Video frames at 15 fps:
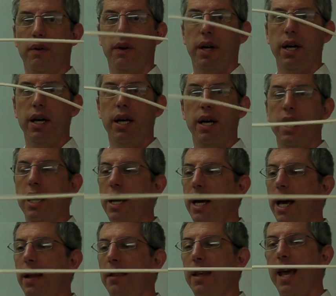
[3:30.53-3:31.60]
Okay?
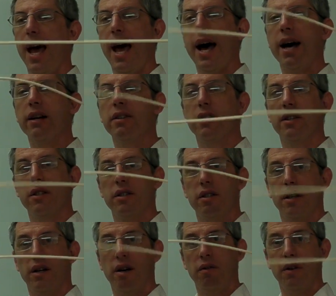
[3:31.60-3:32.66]
And the
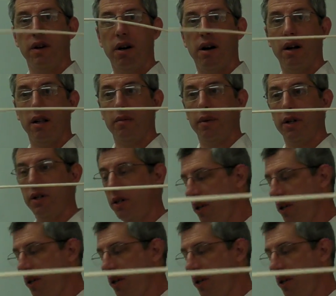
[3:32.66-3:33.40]
axis of the column has